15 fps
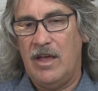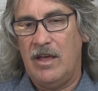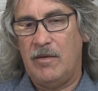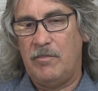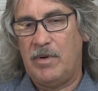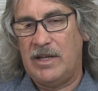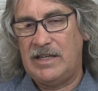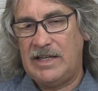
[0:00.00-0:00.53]

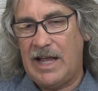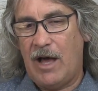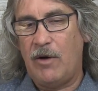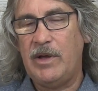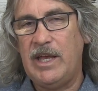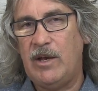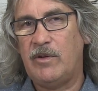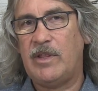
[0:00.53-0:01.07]
But now
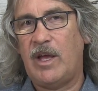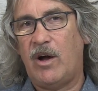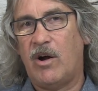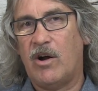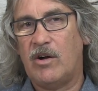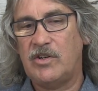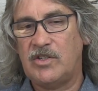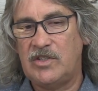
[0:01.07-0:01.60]
here they
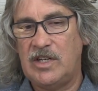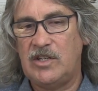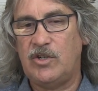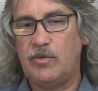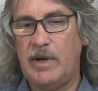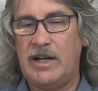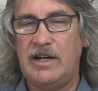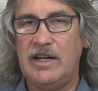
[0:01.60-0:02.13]
are
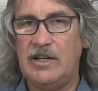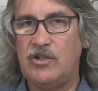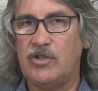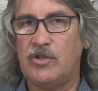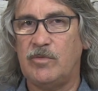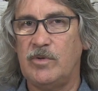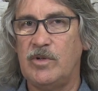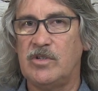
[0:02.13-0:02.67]
situated in
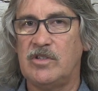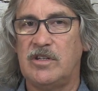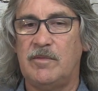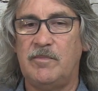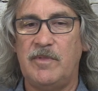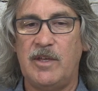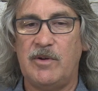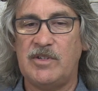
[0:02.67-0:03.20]

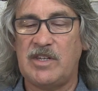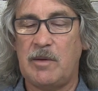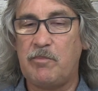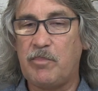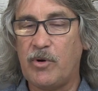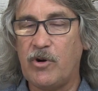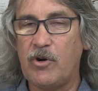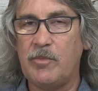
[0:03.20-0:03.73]
Jerusalem. There is a
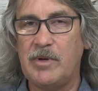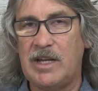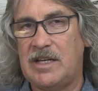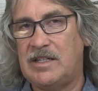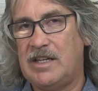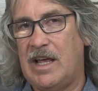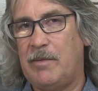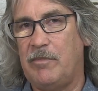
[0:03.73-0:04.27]

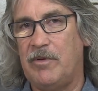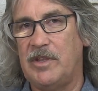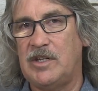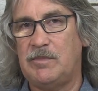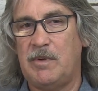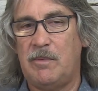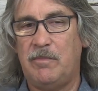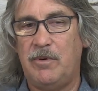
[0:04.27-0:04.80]
permanent temple that's
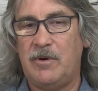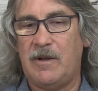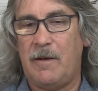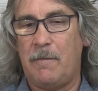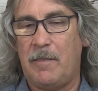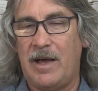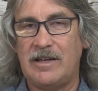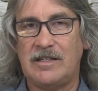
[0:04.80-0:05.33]
been put
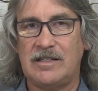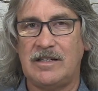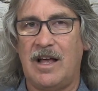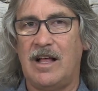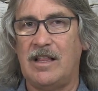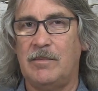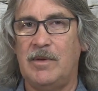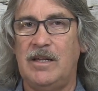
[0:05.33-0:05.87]
up by
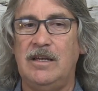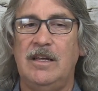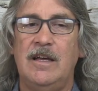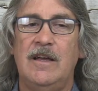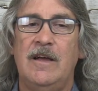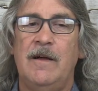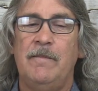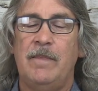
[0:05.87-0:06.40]
Solomon,
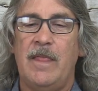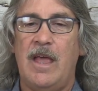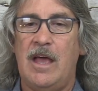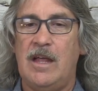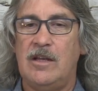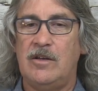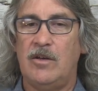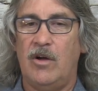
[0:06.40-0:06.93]

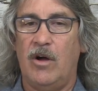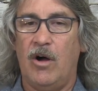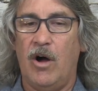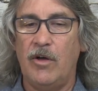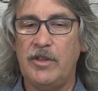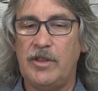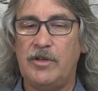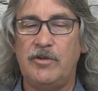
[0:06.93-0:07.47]
and
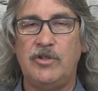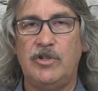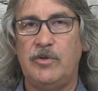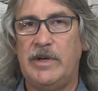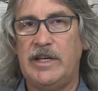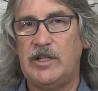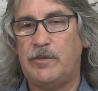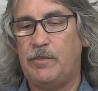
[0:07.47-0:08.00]
all that they're
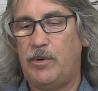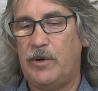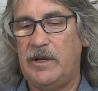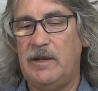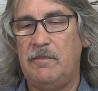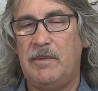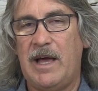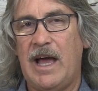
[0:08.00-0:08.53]
doing is
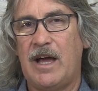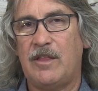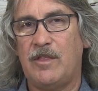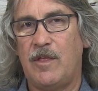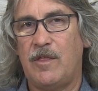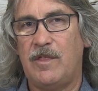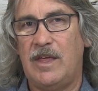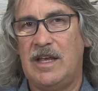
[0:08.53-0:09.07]
putting back
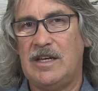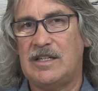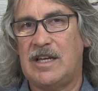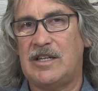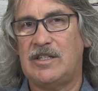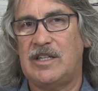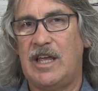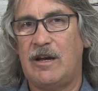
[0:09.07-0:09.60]
the things
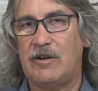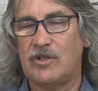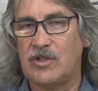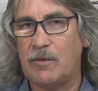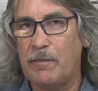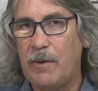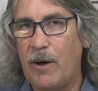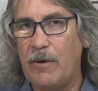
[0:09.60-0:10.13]
as they are
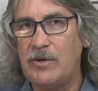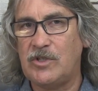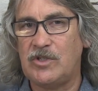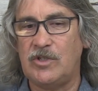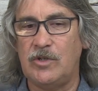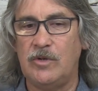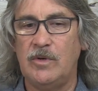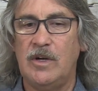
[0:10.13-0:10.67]
supposed
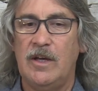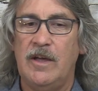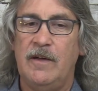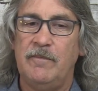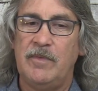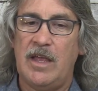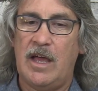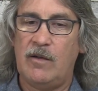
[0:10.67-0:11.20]
to.
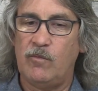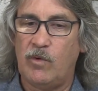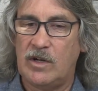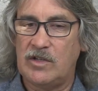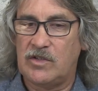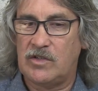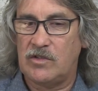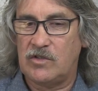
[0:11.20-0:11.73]
And
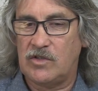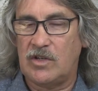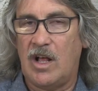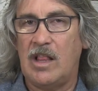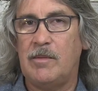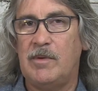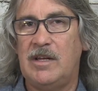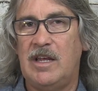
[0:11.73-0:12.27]
once
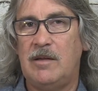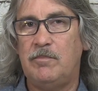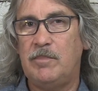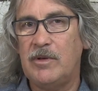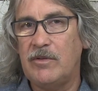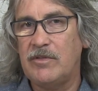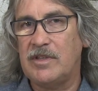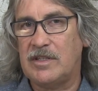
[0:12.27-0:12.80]
Solomon had
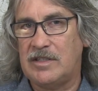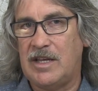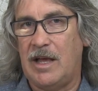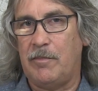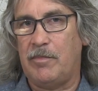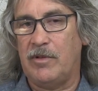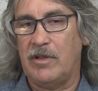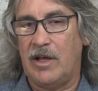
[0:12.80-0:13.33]
built the
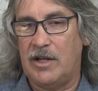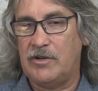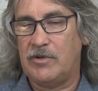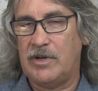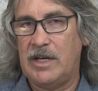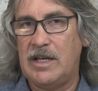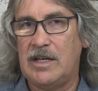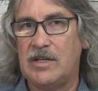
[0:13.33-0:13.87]
temple under
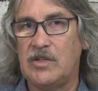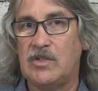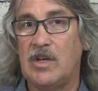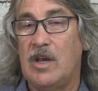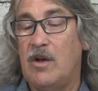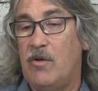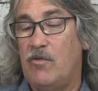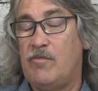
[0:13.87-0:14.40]
his,
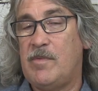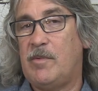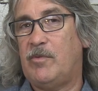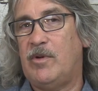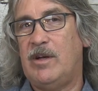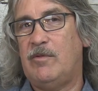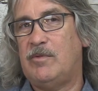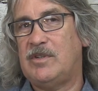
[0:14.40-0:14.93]
remember
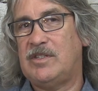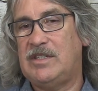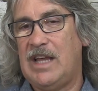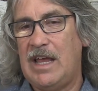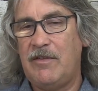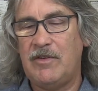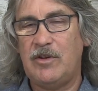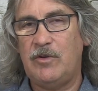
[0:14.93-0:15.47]
it was
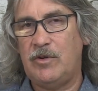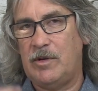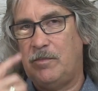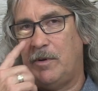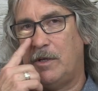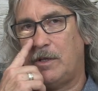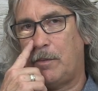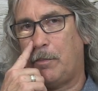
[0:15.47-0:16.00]
David who had
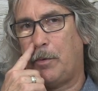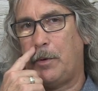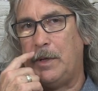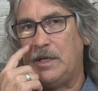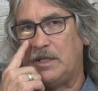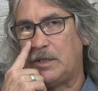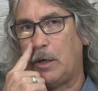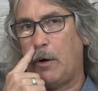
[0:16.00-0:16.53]
put the
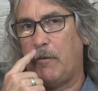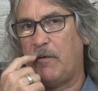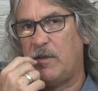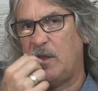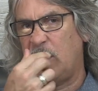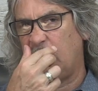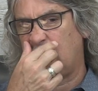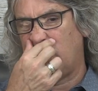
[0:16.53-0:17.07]
priests over
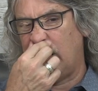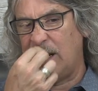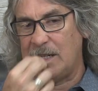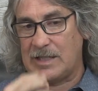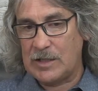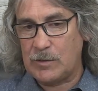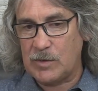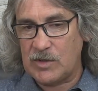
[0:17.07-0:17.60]
these things.
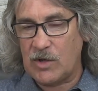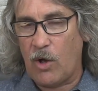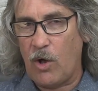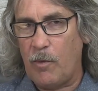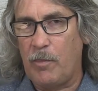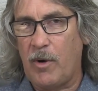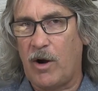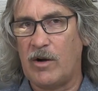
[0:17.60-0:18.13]
This was
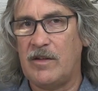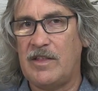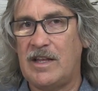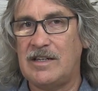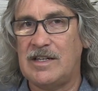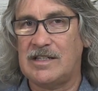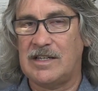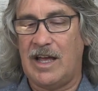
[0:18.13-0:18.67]
all part of that
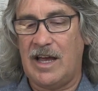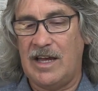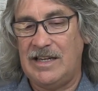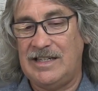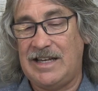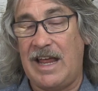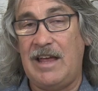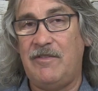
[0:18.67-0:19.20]
design,
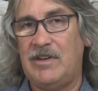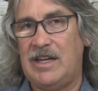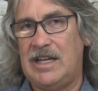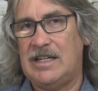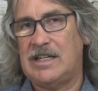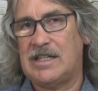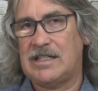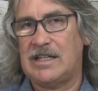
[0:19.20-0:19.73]
David
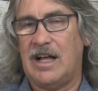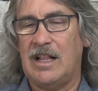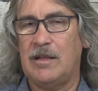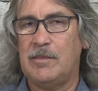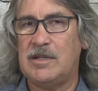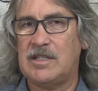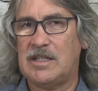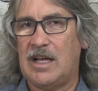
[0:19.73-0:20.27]
into
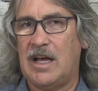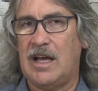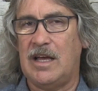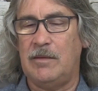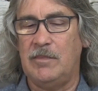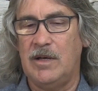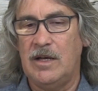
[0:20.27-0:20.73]
Solomon's time.